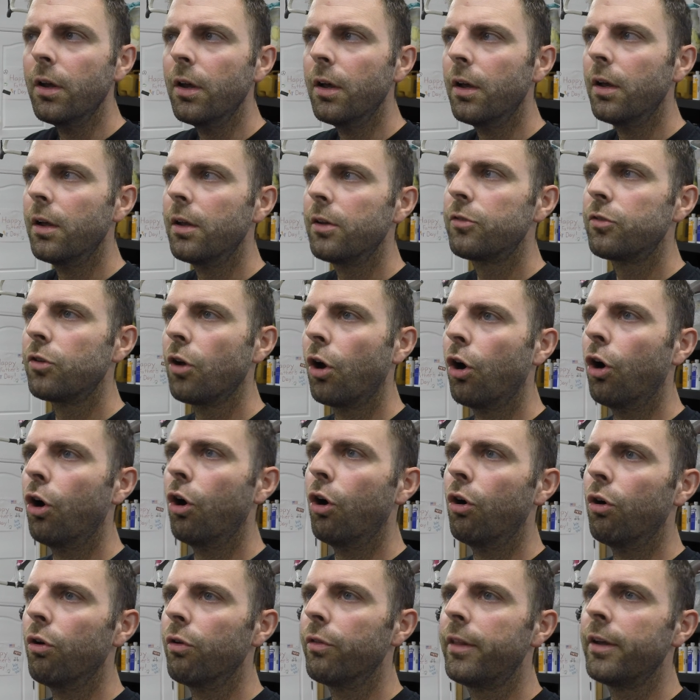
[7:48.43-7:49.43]

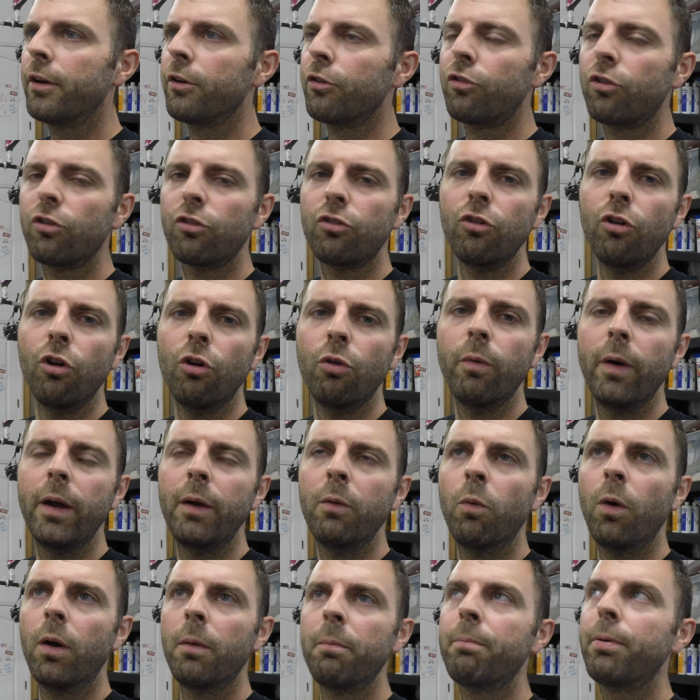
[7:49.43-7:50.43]
So there's just no way
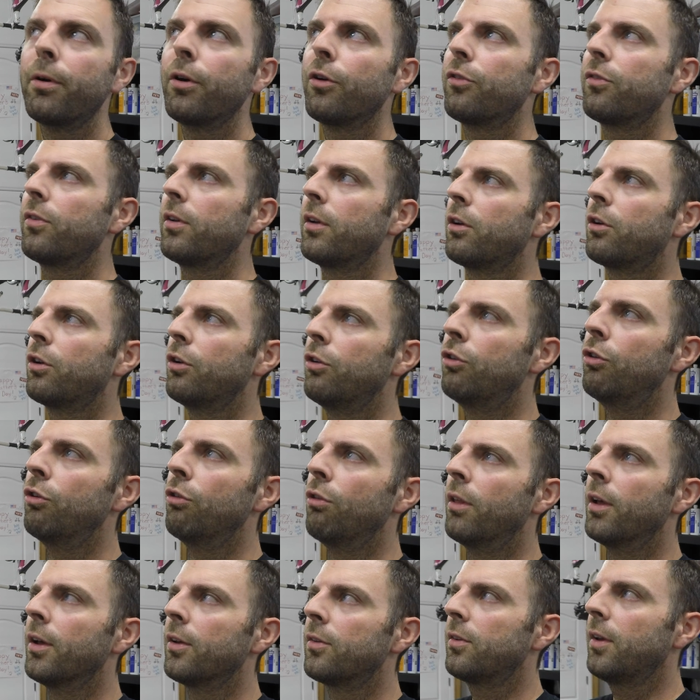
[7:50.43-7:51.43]
one person could do
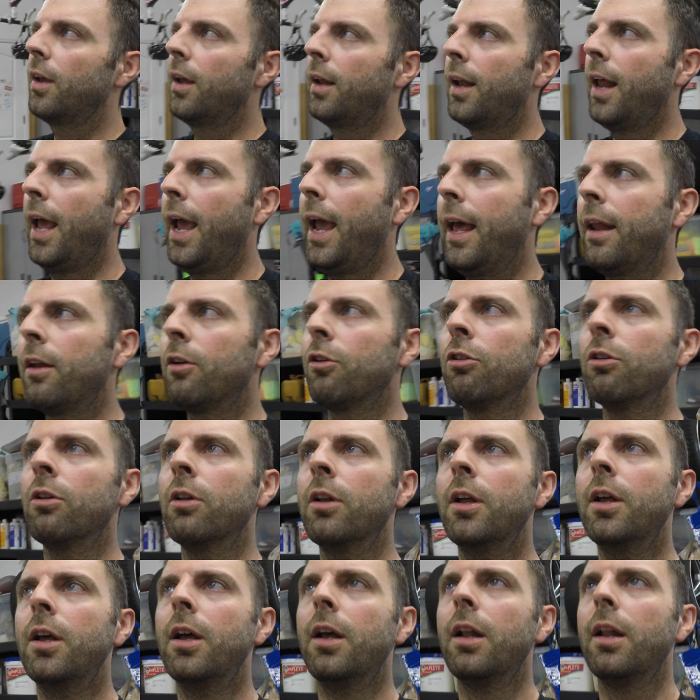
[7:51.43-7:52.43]
this and handle
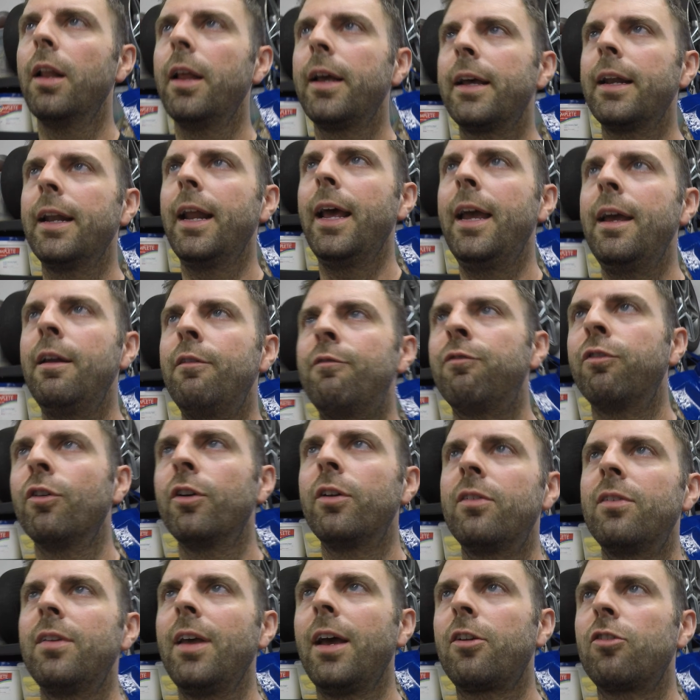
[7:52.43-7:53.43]
like an
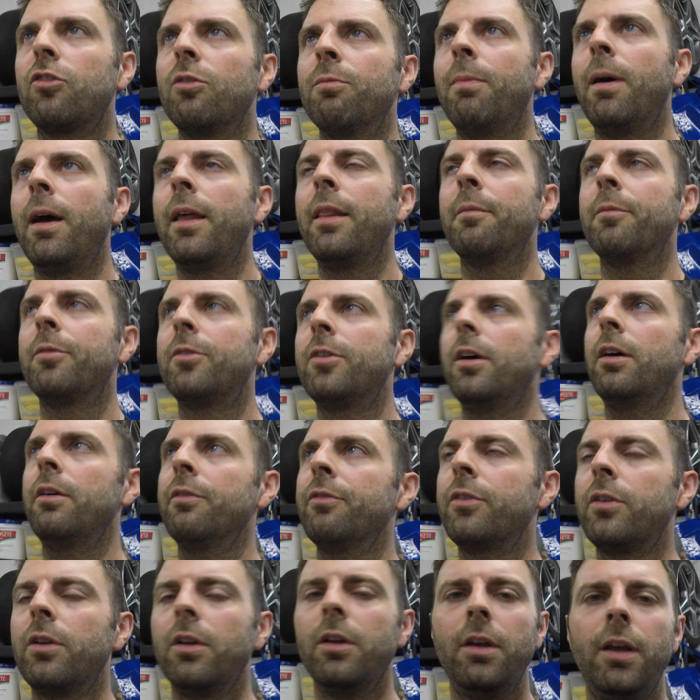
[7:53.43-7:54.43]
8-foot section by
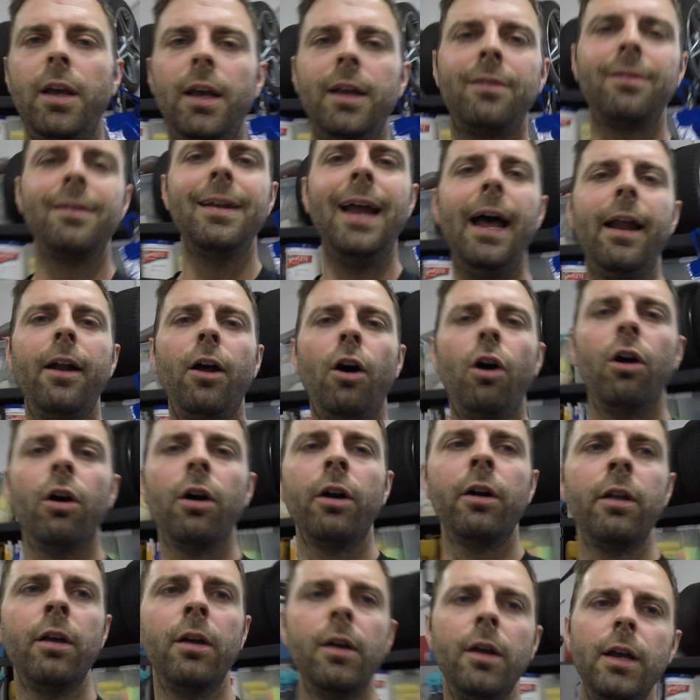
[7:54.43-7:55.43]
themselves. It's not
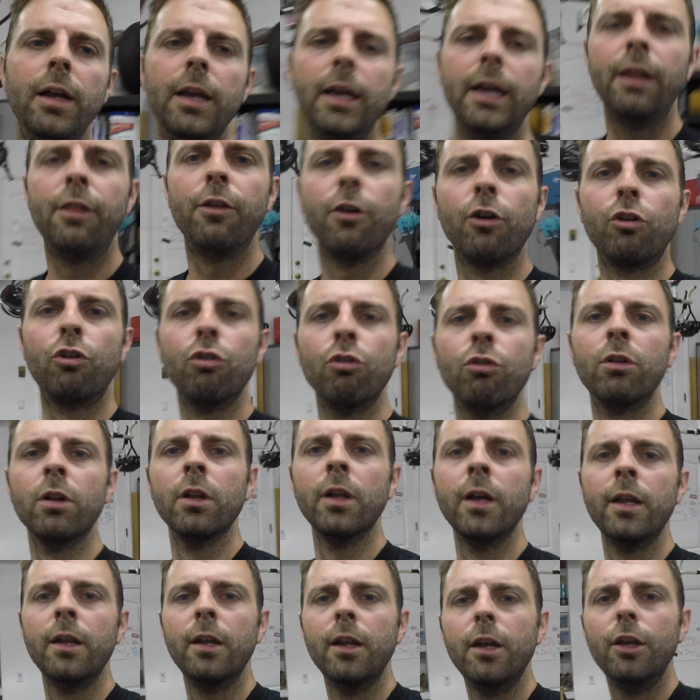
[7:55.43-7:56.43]
hard. Either Google
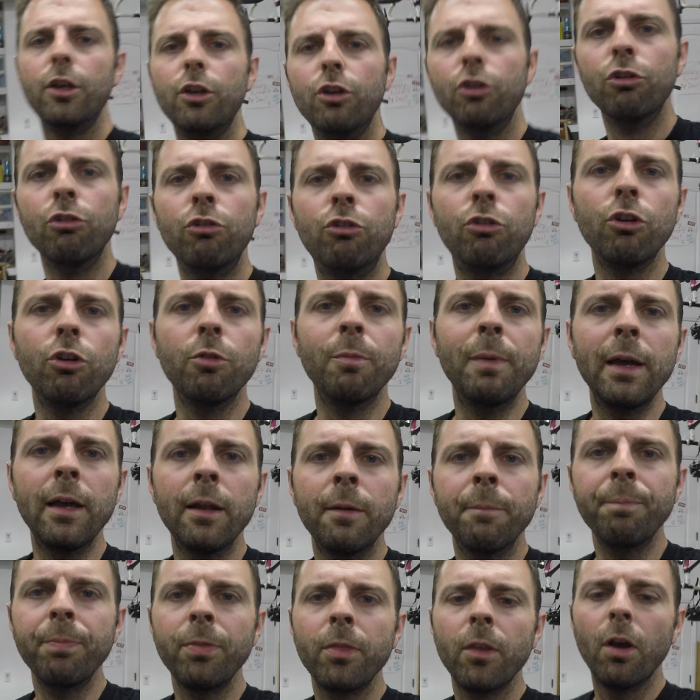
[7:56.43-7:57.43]
it, YouTube
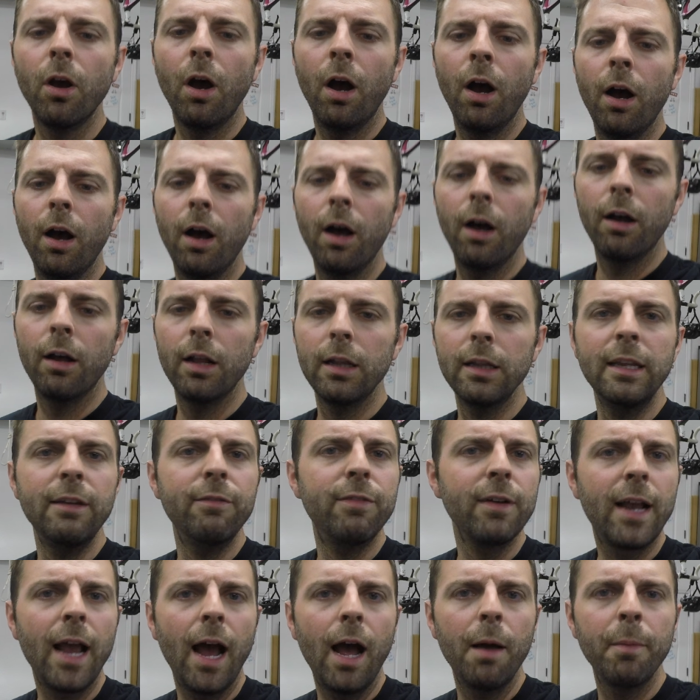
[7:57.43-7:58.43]
it, leave
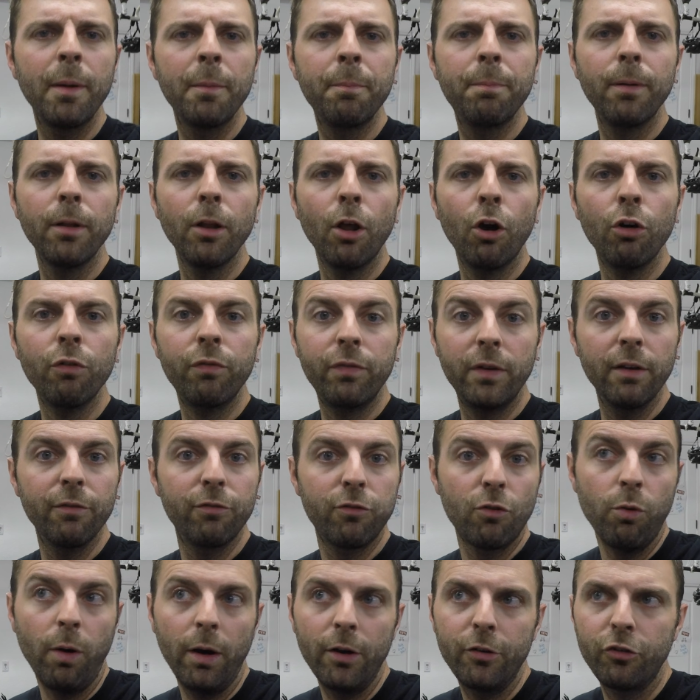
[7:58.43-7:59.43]
a comment below if you
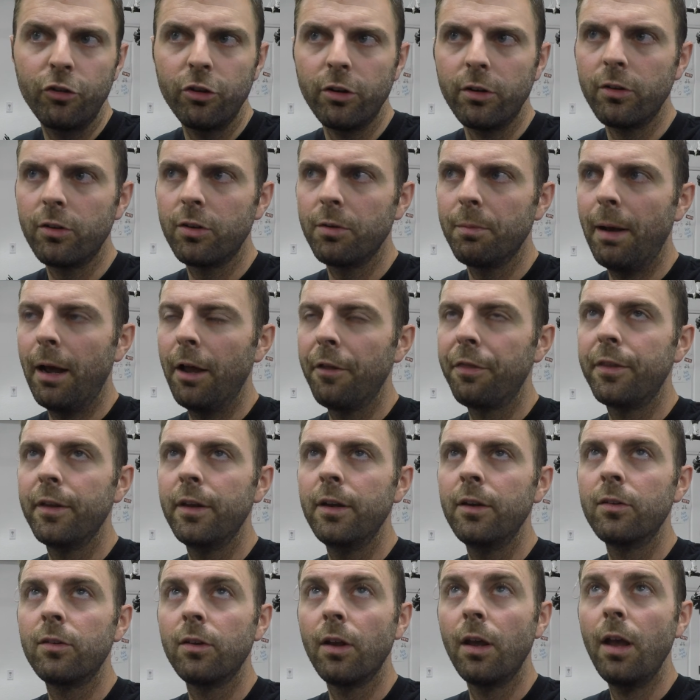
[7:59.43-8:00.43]
have questions about
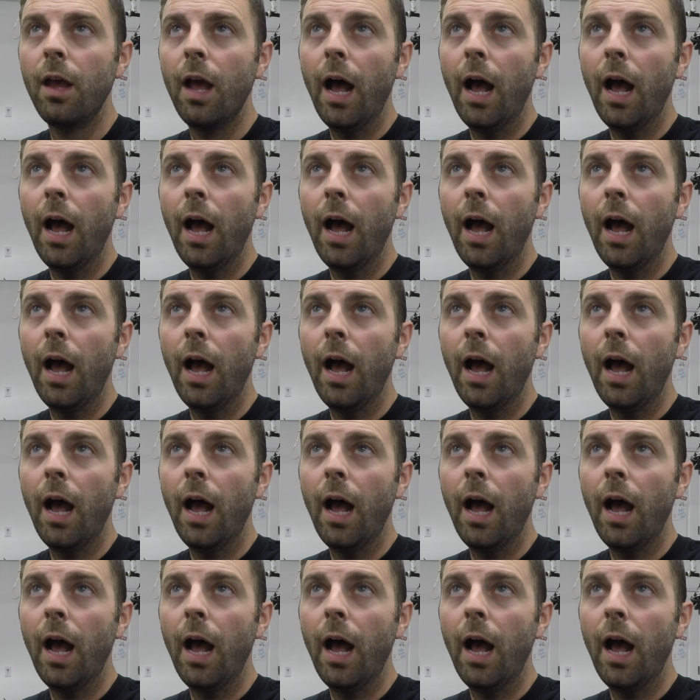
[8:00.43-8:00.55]
these.